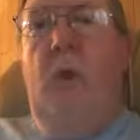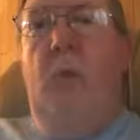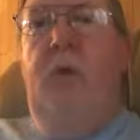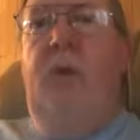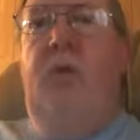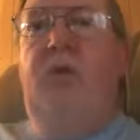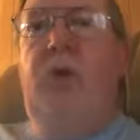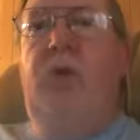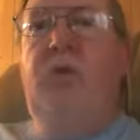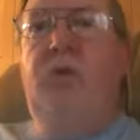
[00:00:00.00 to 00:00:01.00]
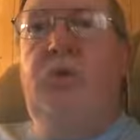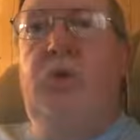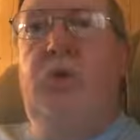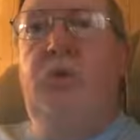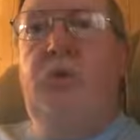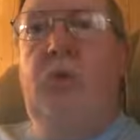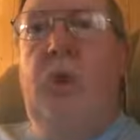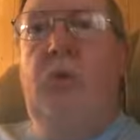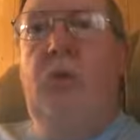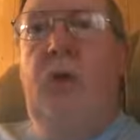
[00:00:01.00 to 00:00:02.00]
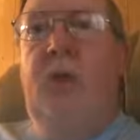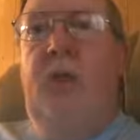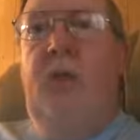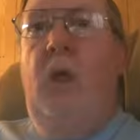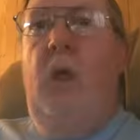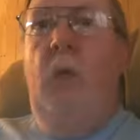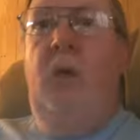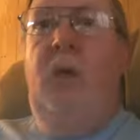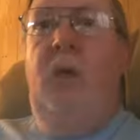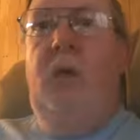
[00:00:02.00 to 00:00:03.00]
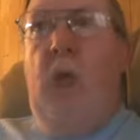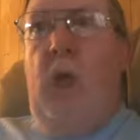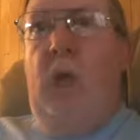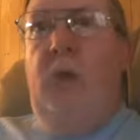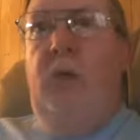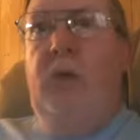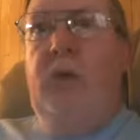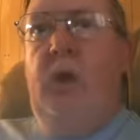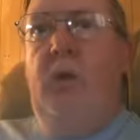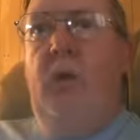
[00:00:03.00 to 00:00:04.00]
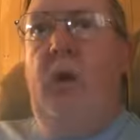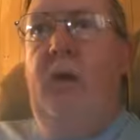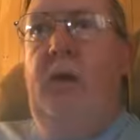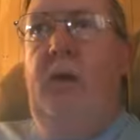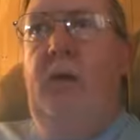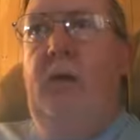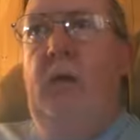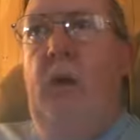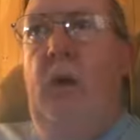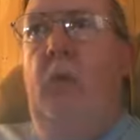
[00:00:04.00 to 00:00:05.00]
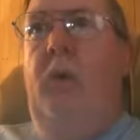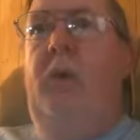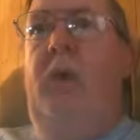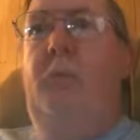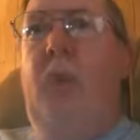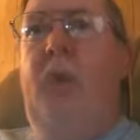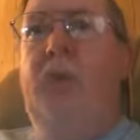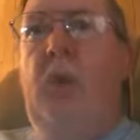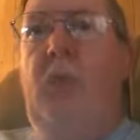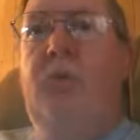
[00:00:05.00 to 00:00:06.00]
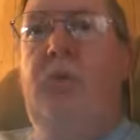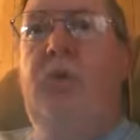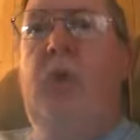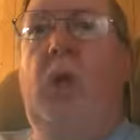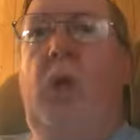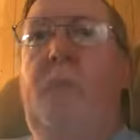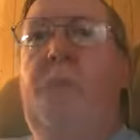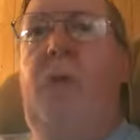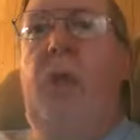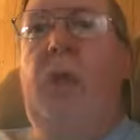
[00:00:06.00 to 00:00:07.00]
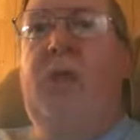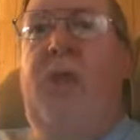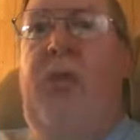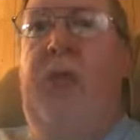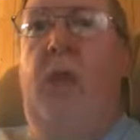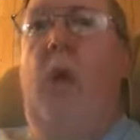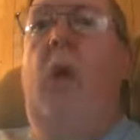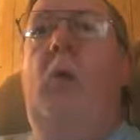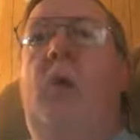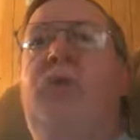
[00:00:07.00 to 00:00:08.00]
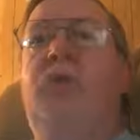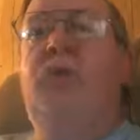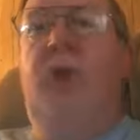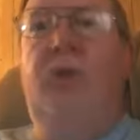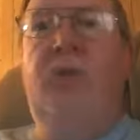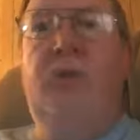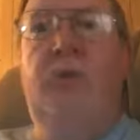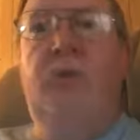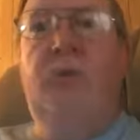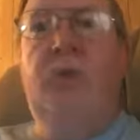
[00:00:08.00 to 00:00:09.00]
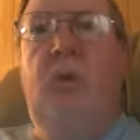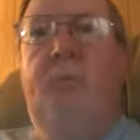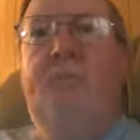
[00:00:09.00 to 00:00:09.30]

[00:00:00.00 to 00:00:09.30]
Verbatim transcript: We need Jesus in this country again. We need God in this country again. We need police officers to communicate with citizens.